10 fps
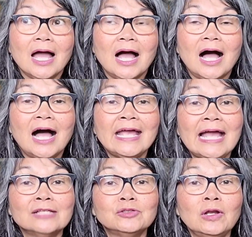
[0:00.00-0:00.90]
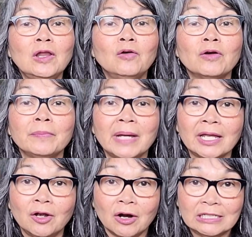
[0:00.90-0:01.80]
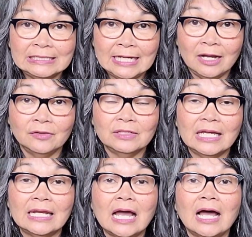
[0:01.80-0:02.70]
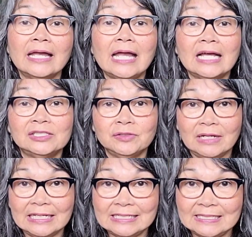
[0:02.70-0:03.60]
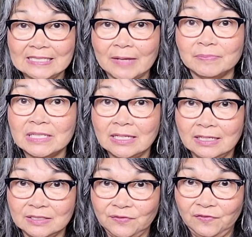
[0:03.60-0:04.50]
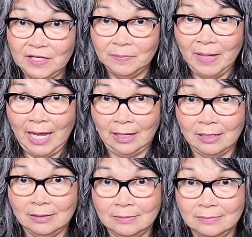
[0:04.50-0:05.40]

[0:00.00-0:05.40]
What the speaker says: I had to lower my guard down and I had to accept his feedback.